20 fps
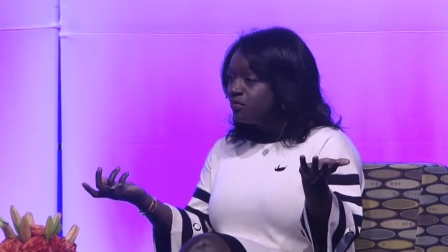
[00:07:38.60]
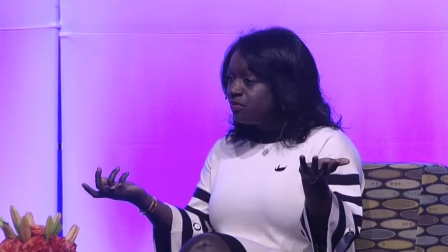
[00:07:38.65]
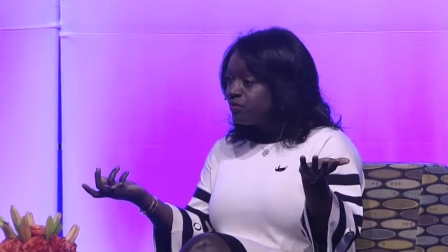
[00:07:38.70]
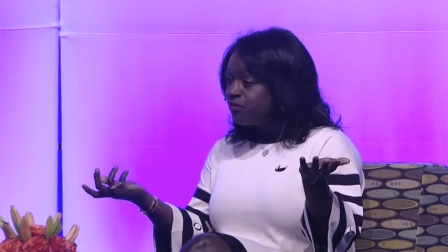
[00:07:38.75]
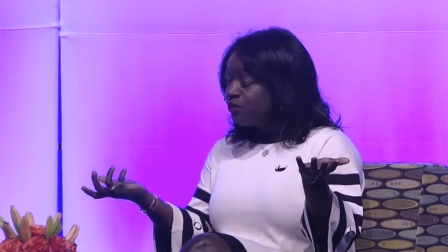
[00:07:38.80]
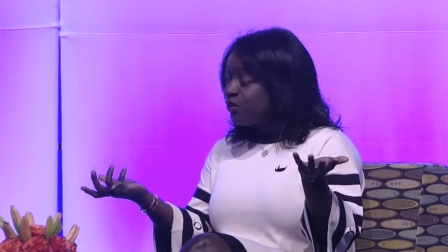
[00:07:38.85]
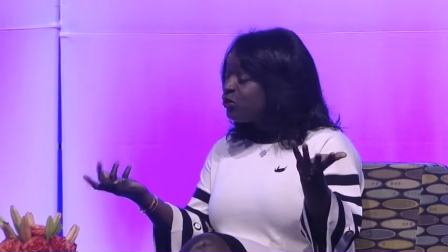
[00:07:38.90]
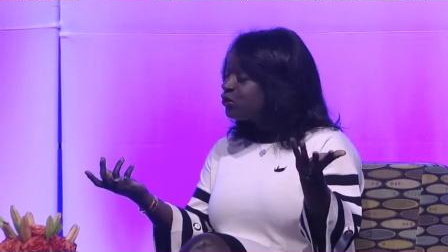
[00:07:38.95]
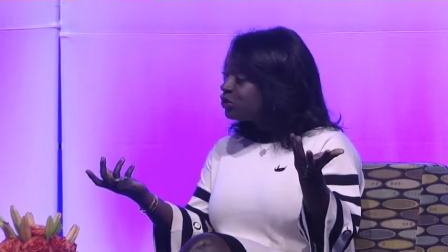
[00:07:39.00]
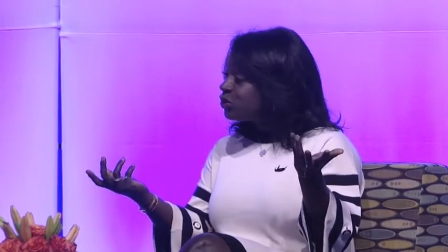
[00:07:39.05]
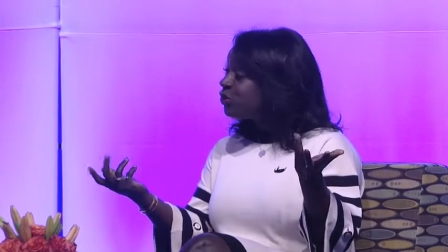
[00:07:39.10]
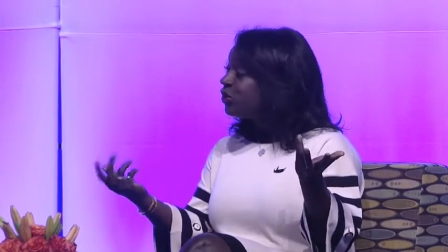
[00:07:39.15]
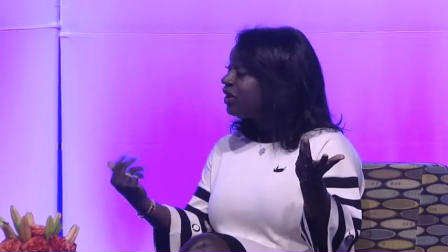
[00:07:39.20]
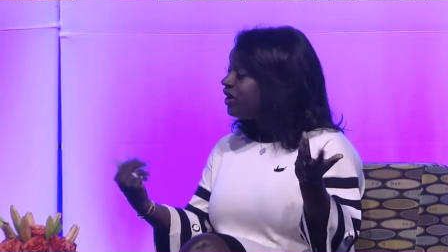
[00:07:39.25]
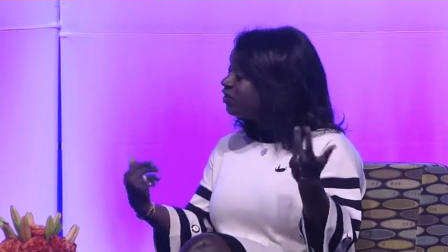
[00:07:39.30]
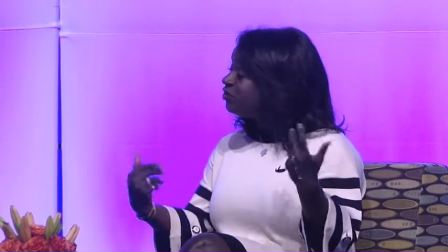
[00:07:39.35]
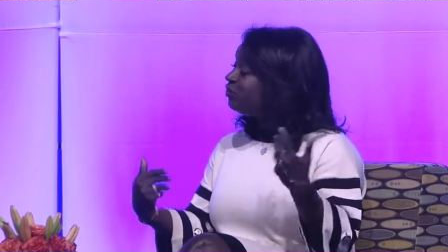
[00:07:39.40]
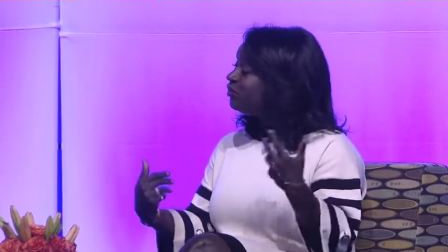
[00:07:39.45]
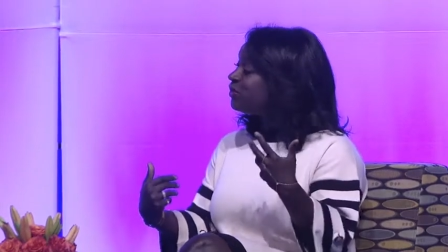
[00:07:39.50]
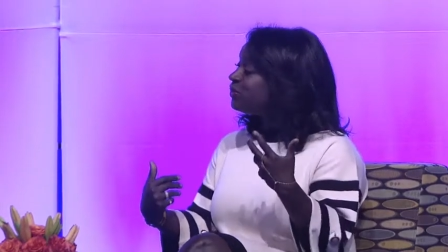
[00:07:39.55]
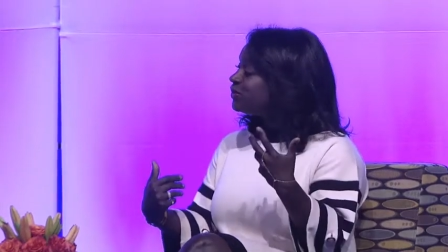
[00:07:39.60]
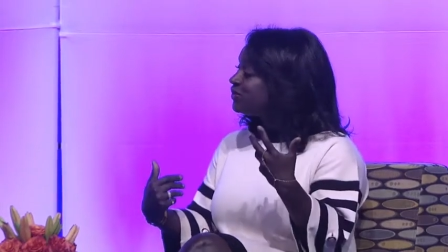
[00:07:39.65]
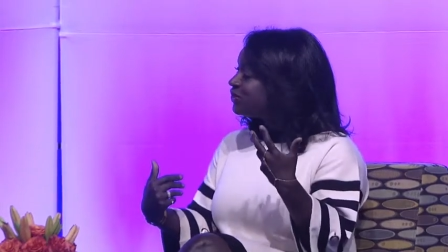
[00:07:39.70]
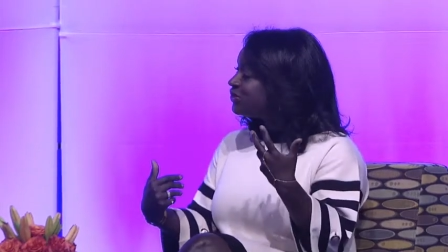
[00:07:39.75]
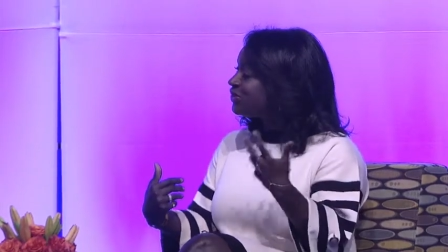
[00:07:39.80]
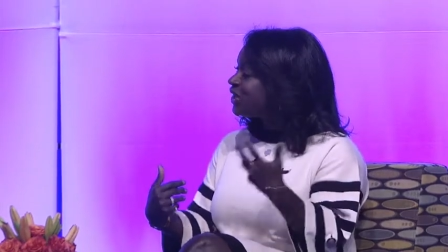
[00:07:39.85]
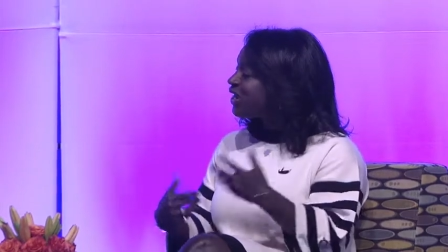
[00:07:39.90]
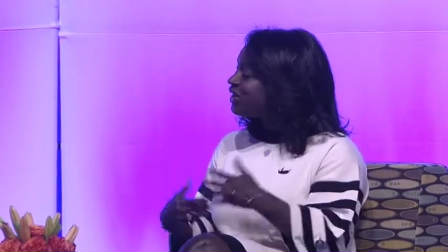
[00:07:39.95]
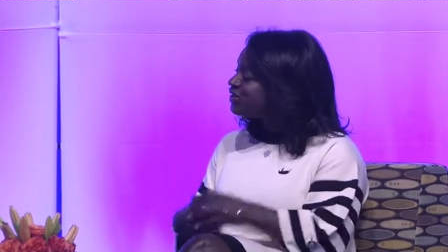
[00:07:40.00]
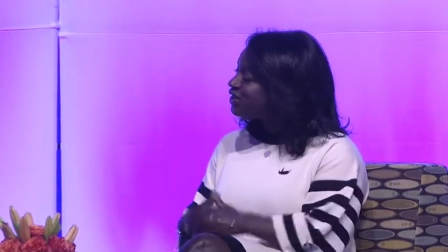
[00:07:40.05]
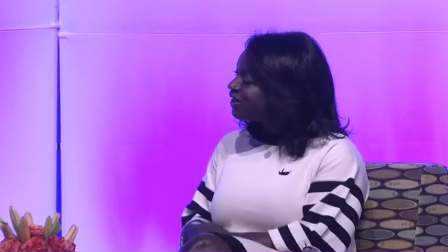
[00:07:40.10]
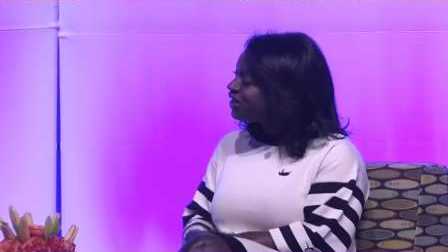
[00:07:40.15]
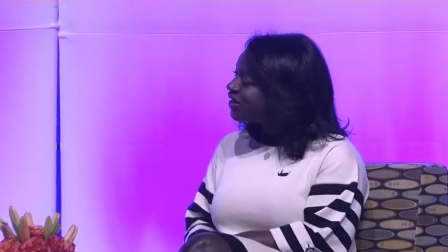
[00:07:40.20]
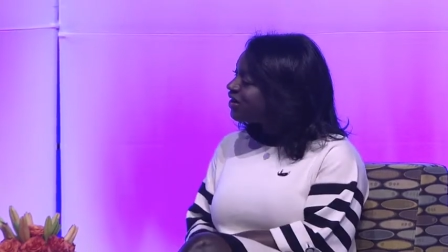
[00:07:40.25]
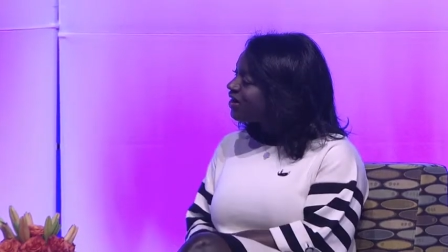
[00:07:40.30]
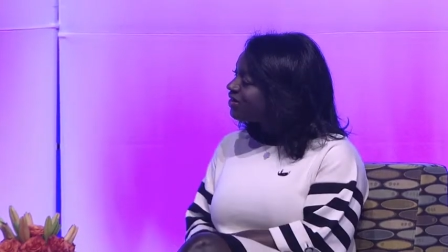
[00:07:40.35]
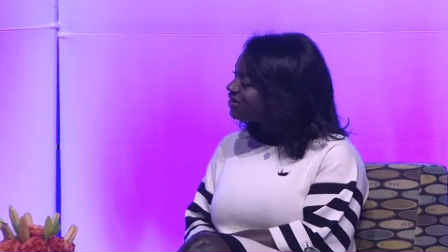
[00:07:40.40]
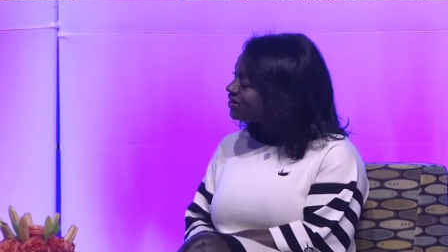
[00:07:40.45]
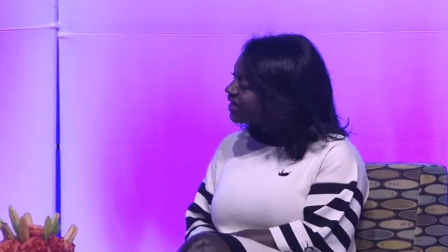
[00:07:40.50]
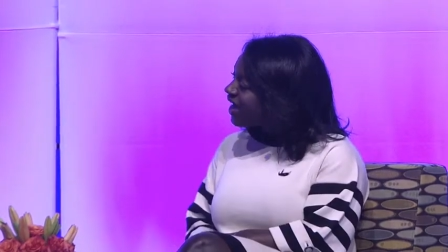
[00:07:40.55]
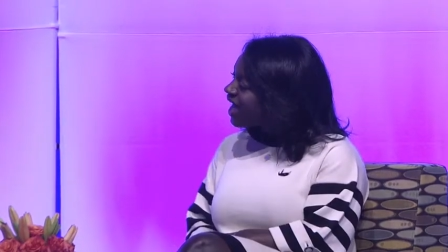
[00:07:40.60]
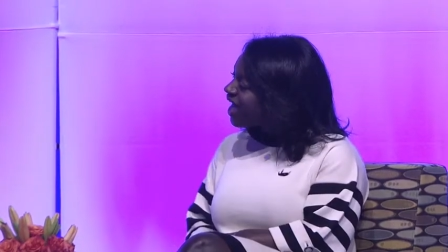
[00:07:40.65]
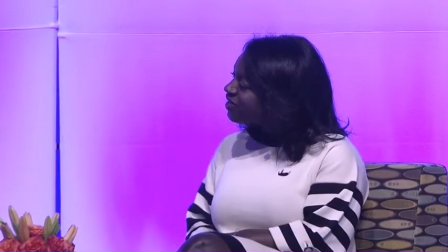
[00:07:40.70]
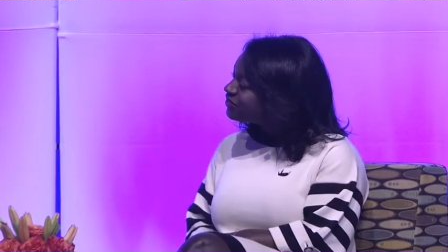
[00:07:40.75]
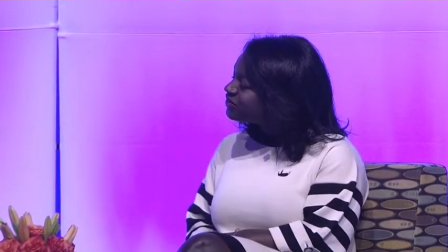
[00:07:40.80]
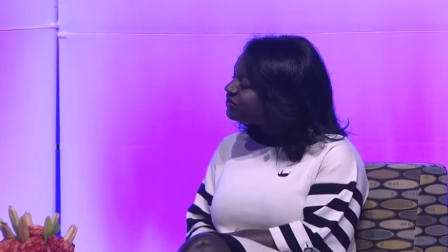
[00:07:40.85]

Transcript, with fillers: folks who are influencers actually on our staff.